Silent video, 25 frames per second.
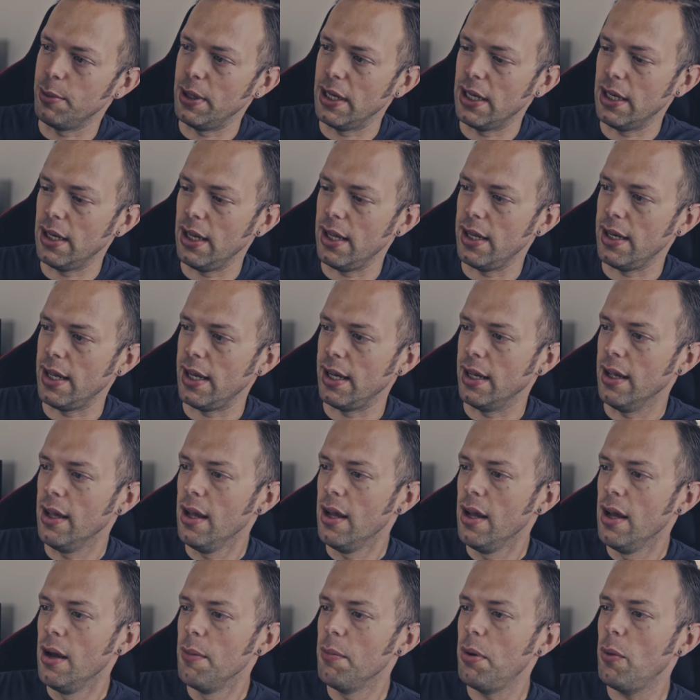bit of cleaning.
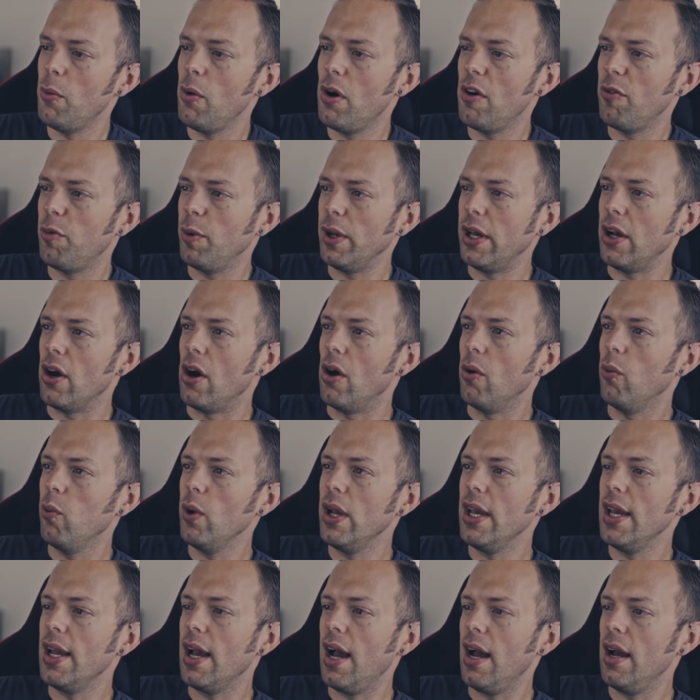But what have we got?
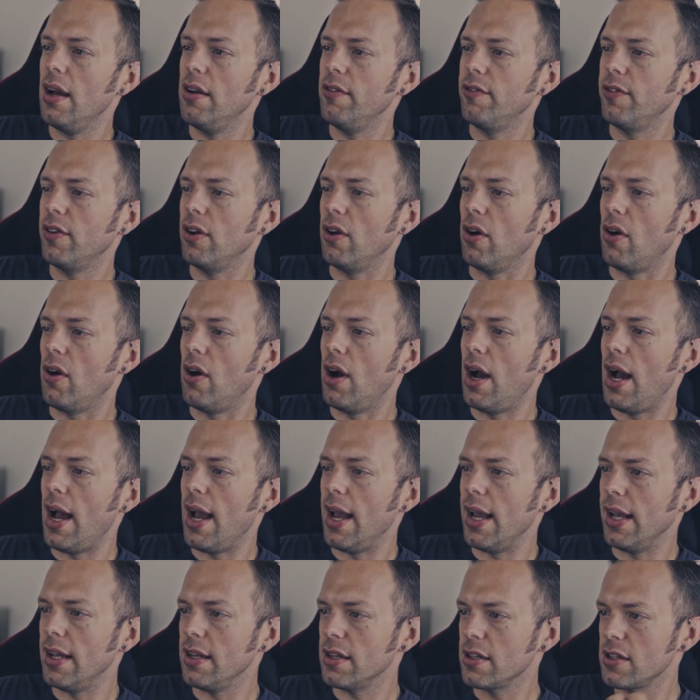We have got
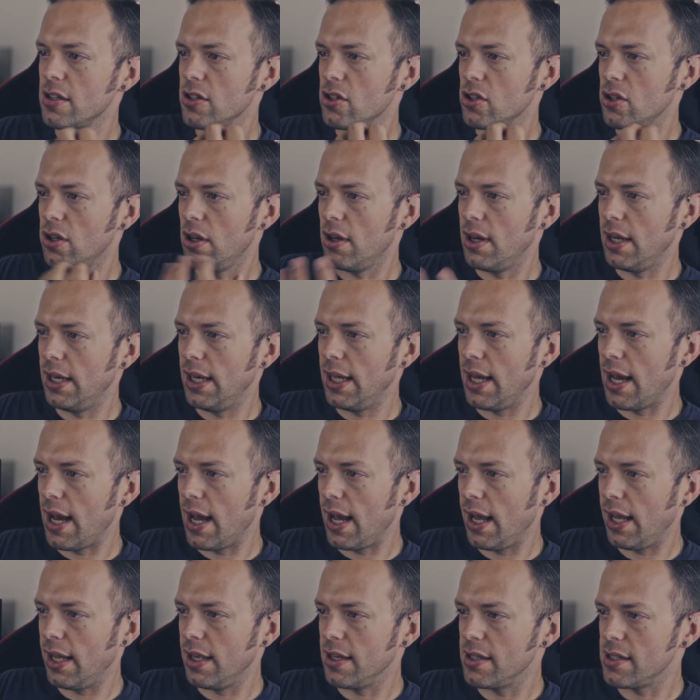a slightly
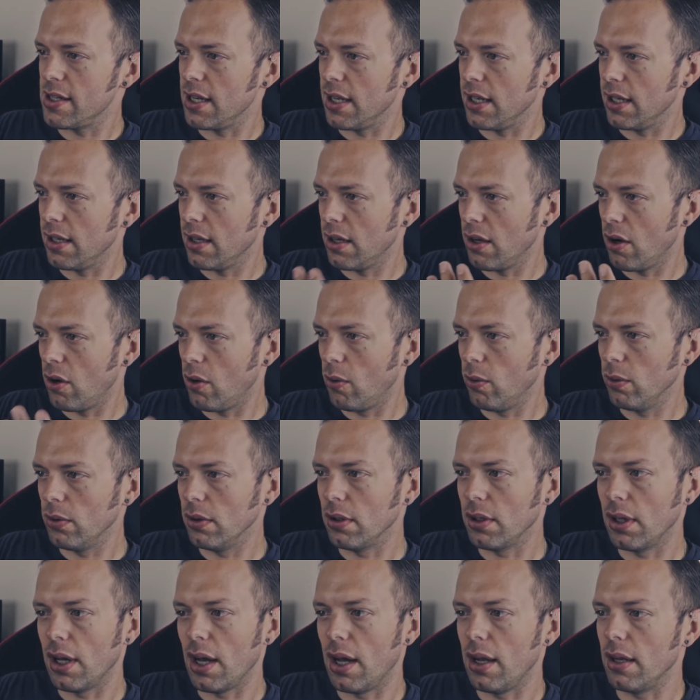hazy
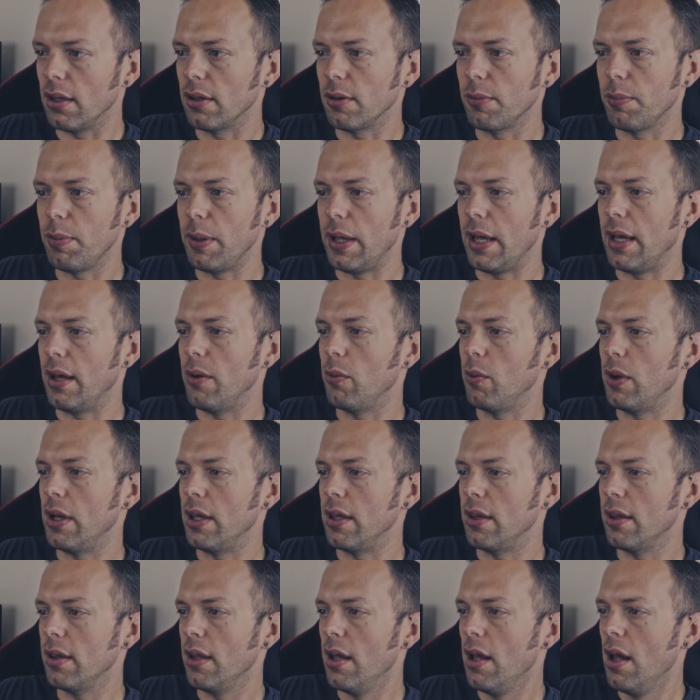golden coloured beer
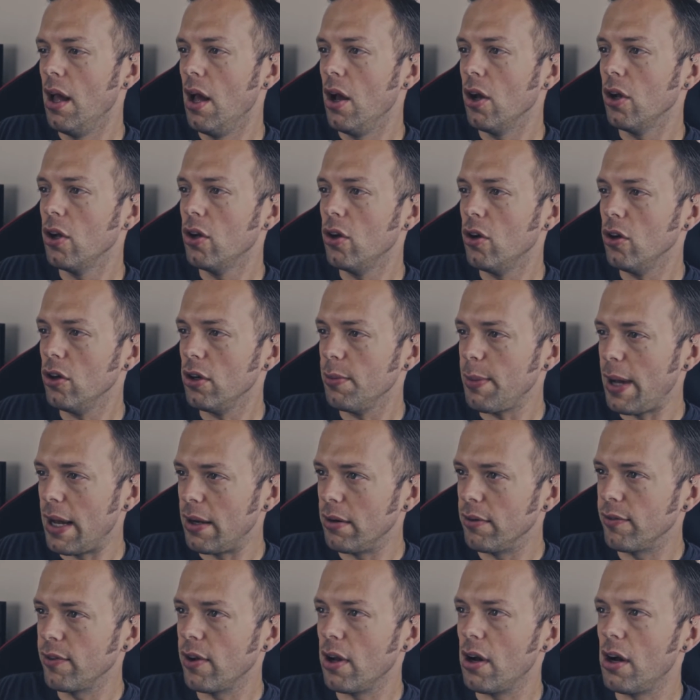with good
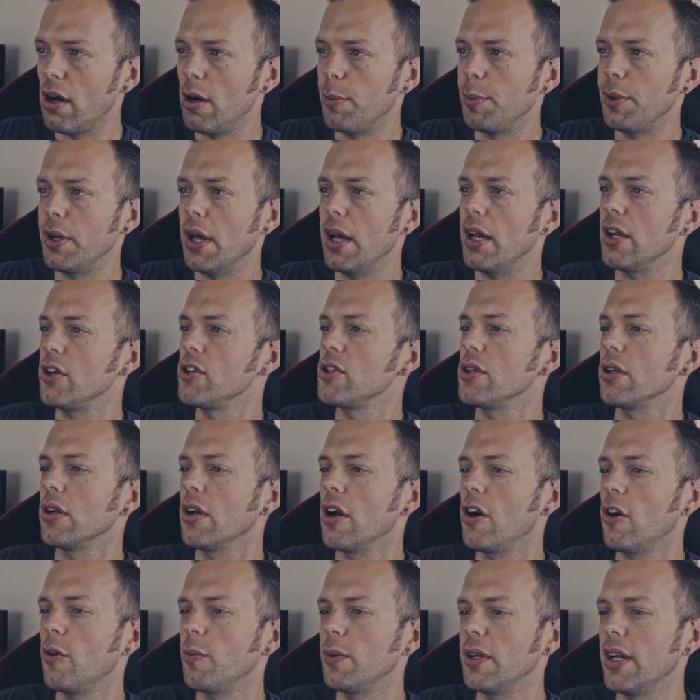amount of carbonation
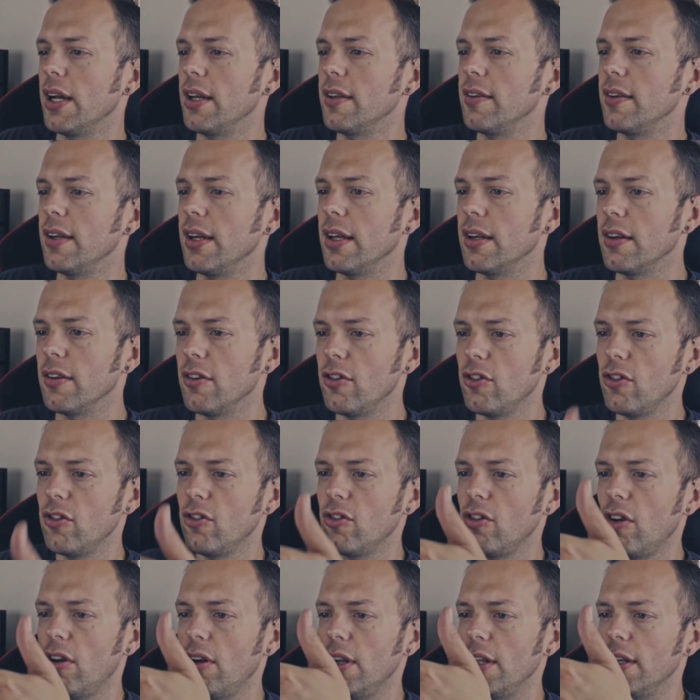culminating in a
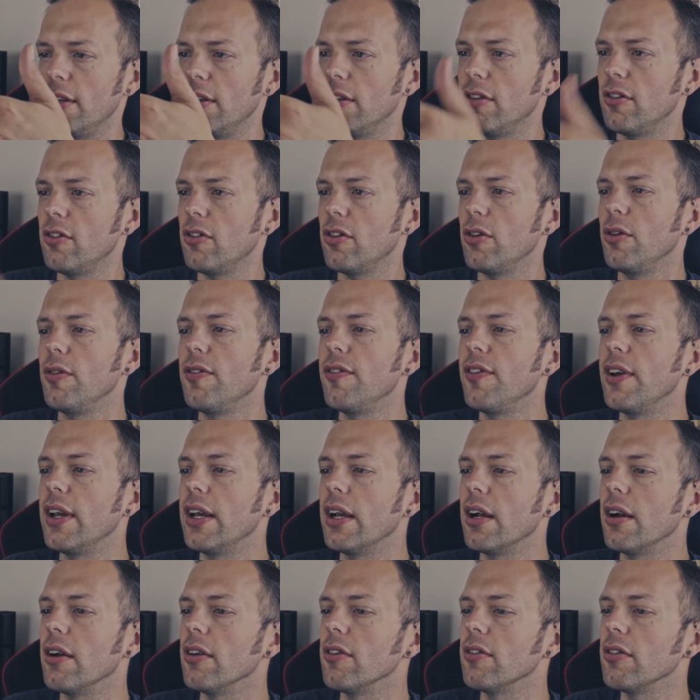solid two
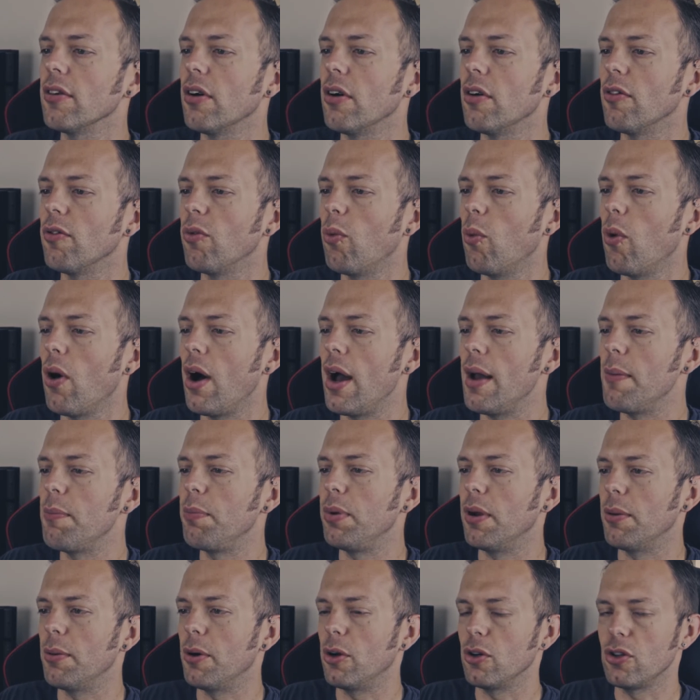fingers of white
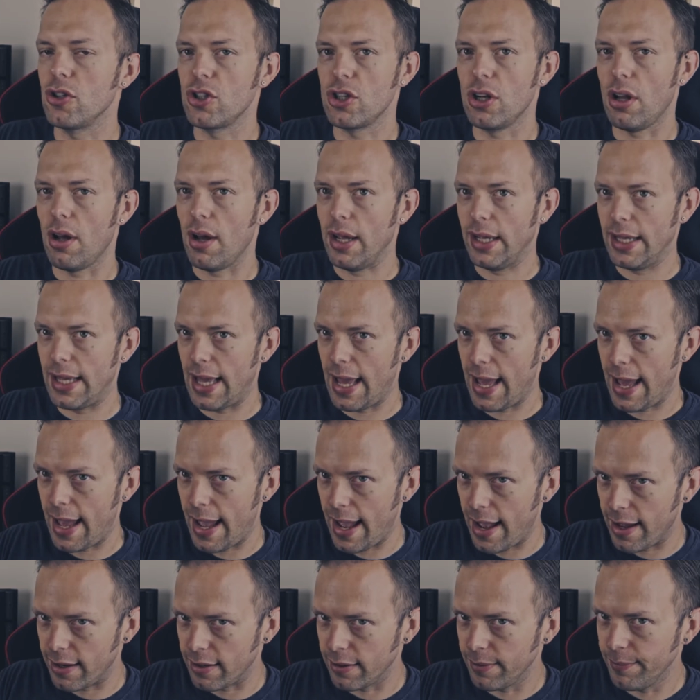blancmange like
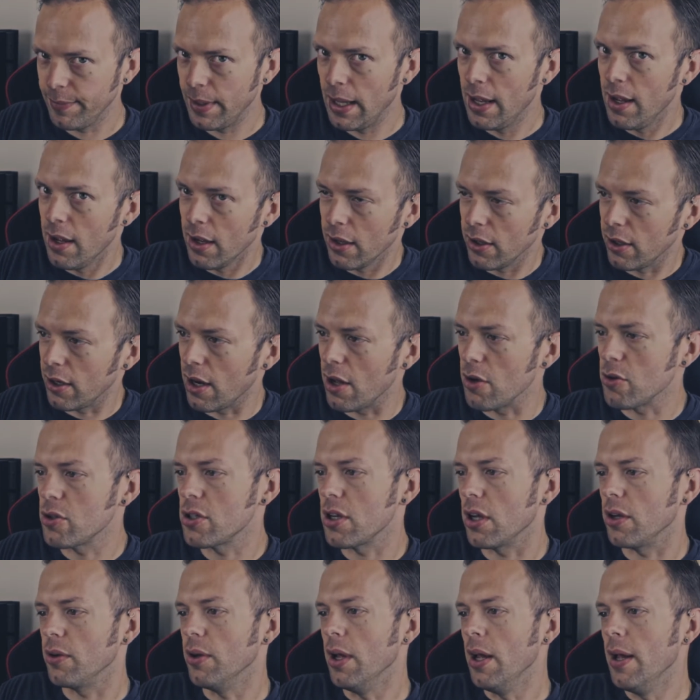head, you know.
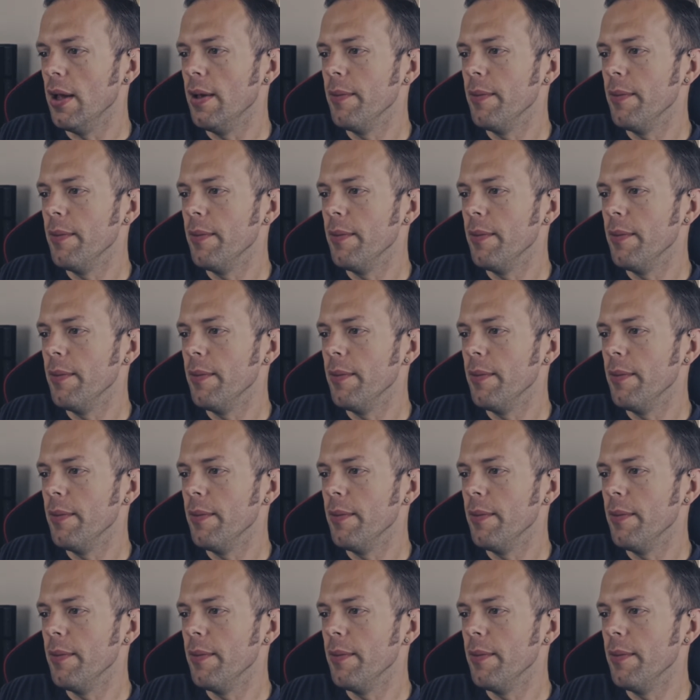So